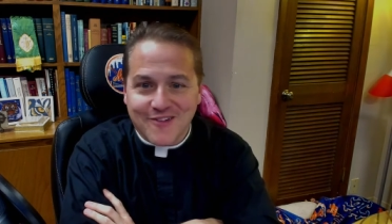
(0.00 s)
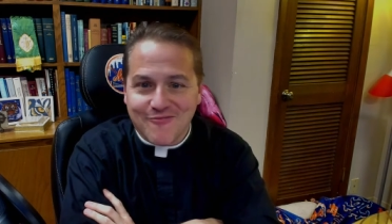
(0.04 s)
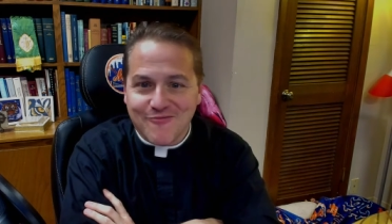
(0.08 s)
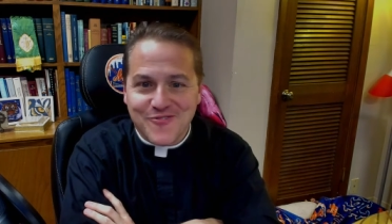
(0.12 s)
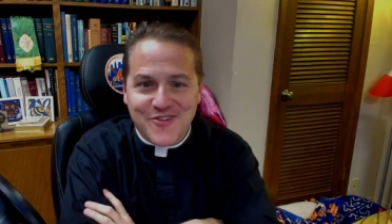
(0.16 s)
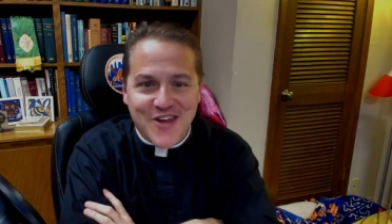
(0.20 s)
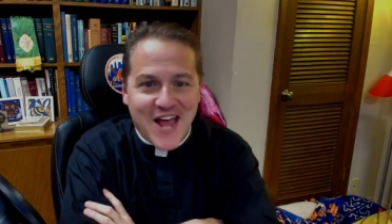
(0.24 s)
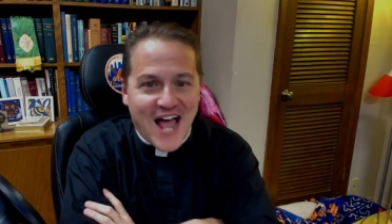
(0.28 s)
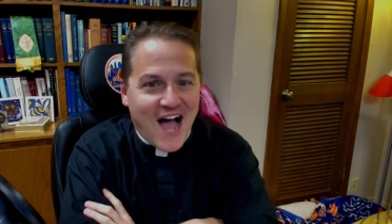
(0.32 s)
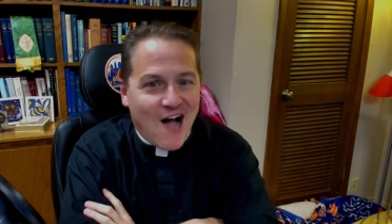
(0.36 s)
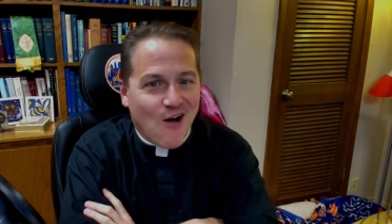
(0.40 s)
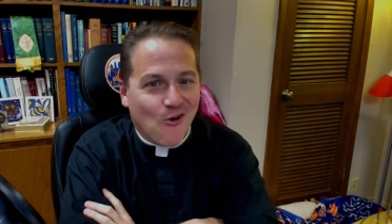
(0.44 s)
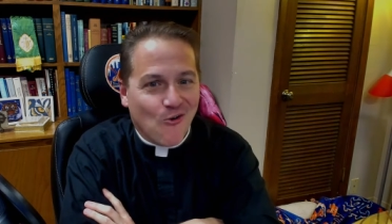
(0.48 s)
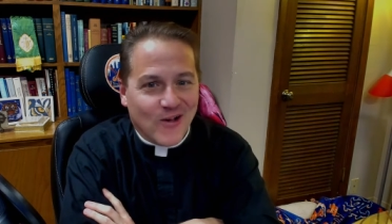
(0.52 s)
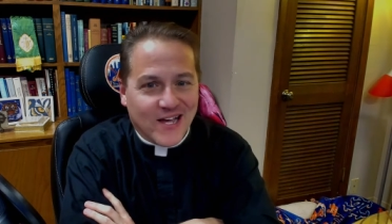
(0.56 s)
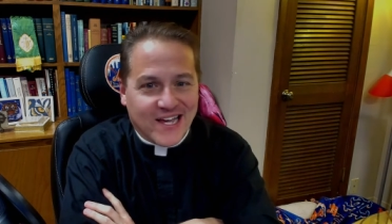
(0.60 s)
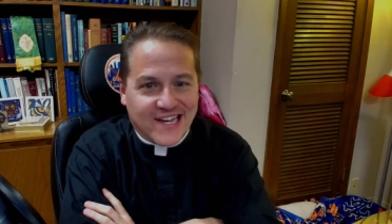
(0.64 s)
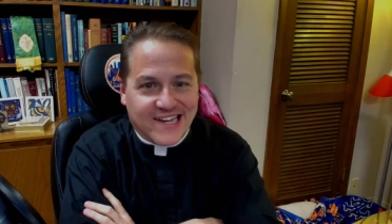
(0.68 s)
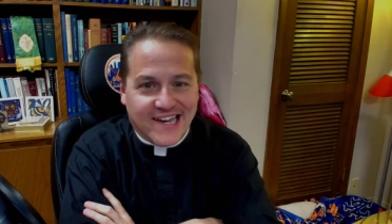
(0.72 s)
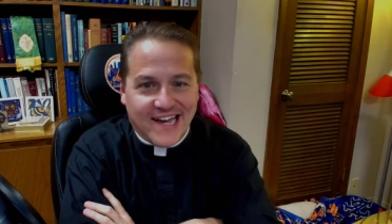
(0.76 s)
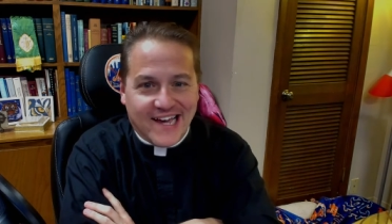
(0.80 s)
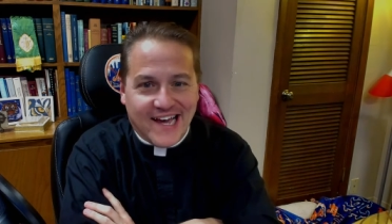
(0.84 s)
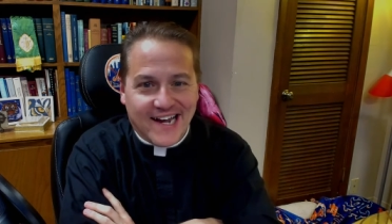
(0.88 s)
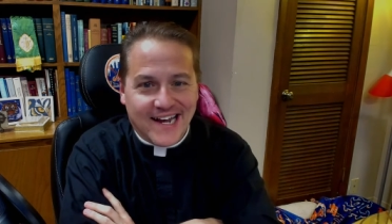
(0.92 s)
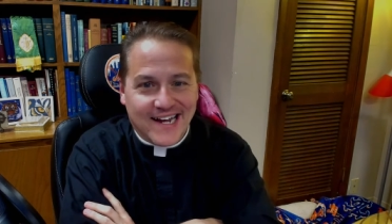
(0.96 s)
now we
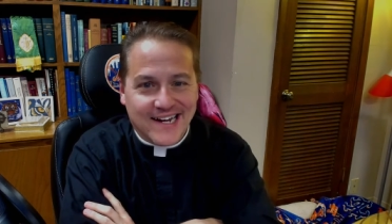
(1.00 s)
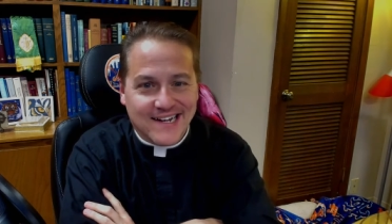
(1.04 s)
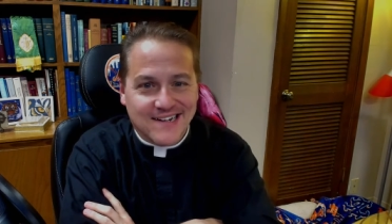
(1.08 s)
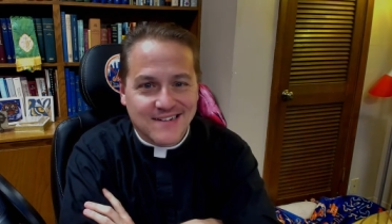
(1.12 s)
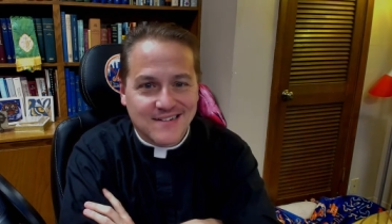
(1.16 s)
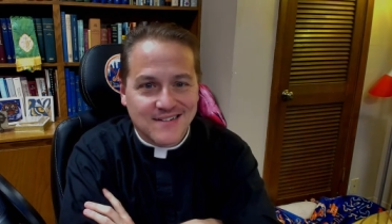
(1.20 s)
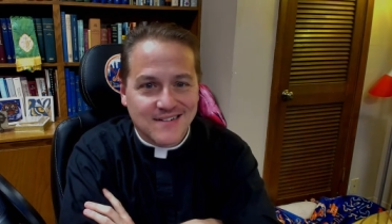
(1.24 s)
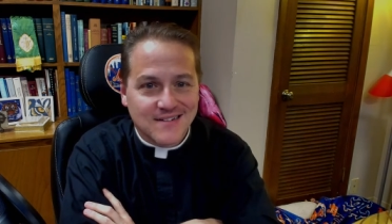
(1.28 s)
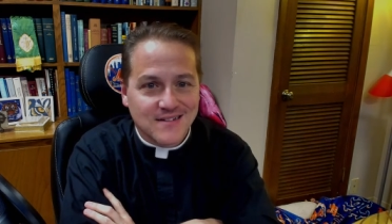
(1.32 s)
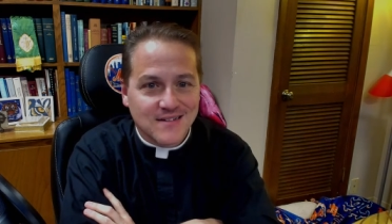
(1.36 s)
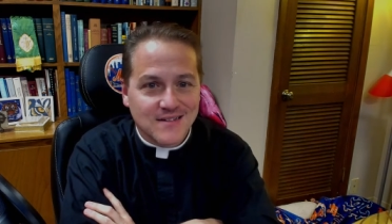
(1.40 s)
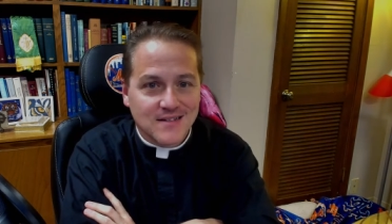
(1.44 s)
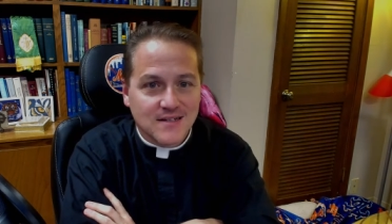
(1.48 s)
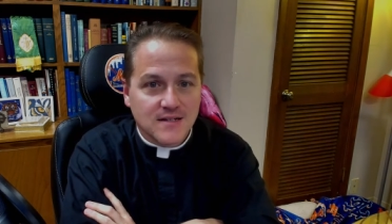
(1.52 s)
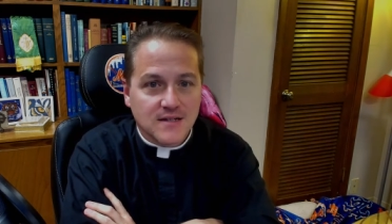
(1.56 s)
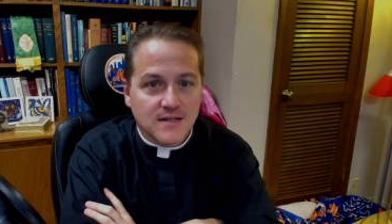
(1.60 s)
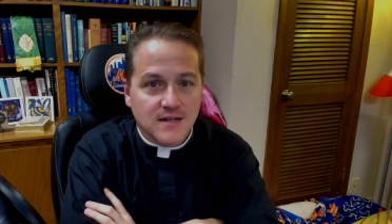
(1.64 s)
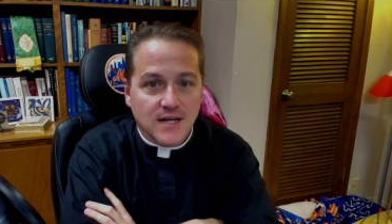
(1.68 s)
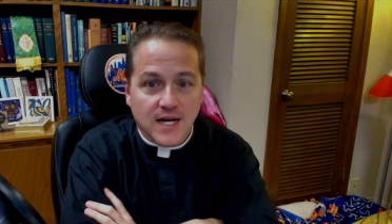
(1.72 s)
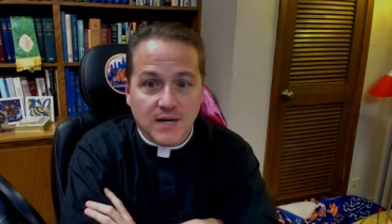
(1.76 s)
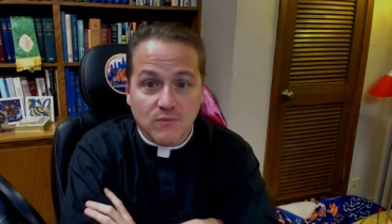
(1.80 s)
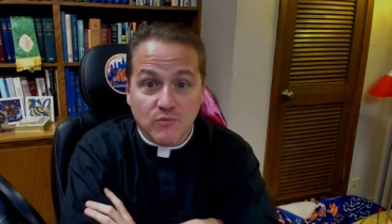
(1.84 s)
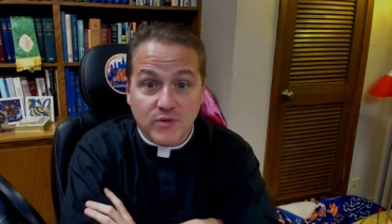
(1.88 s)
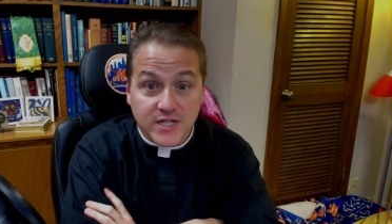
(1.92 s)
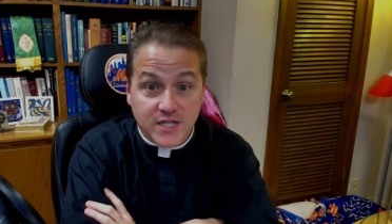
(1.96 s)
get it,
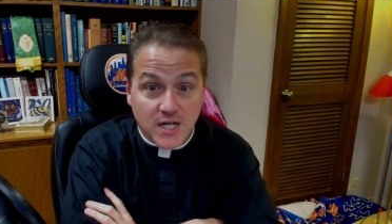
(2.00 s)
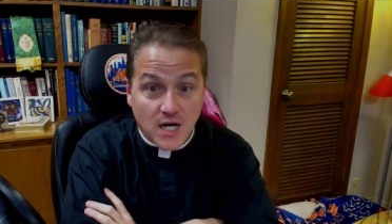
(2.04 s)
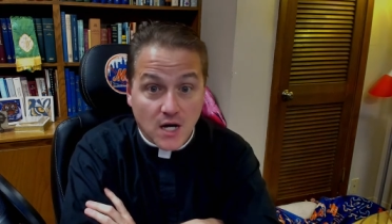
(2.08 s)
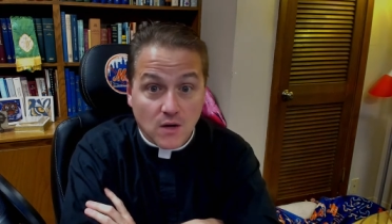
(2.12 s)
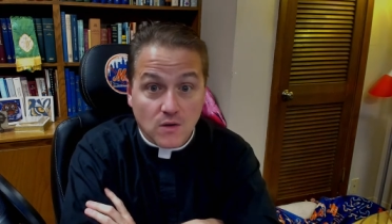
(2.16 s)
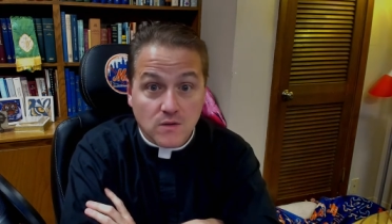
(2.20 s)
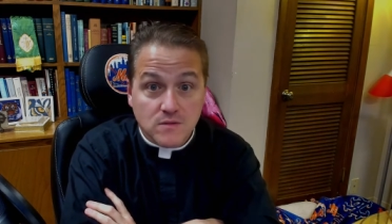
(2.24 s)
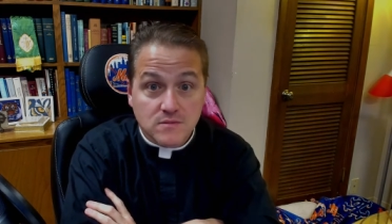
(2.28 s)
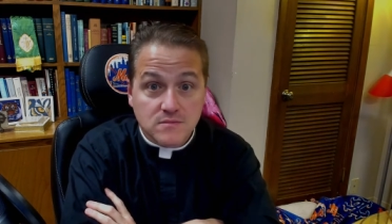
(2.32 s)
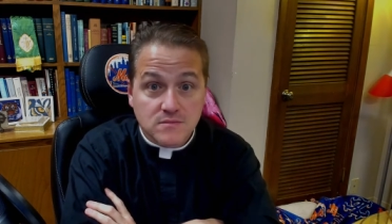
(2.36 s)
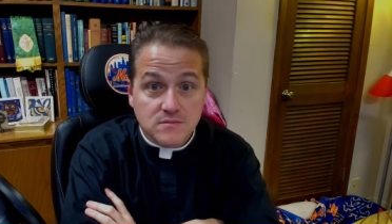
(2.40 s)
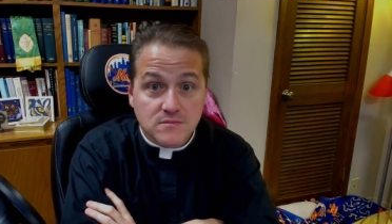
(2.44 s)
and we don't.